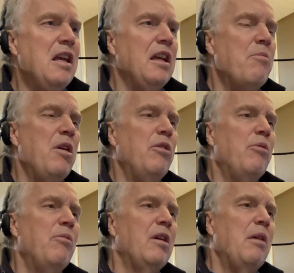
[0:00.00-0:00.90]

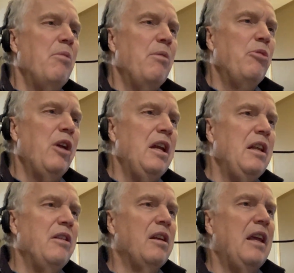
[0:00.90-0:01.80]

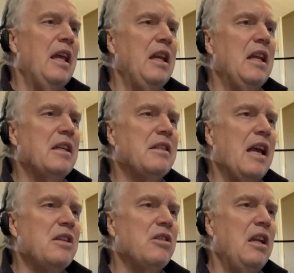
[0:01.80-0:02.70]
commemorating the Kennedy
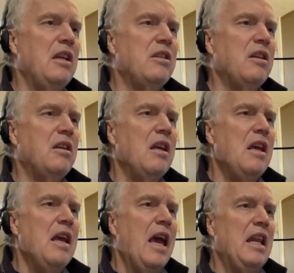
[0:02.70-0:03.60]
assassination
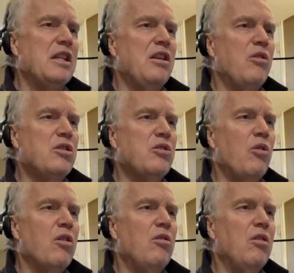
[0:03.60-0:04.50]
and its
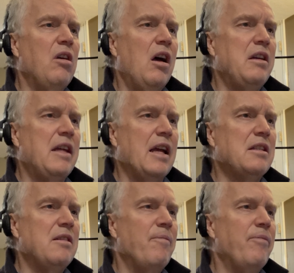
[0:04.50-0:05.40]
historical context.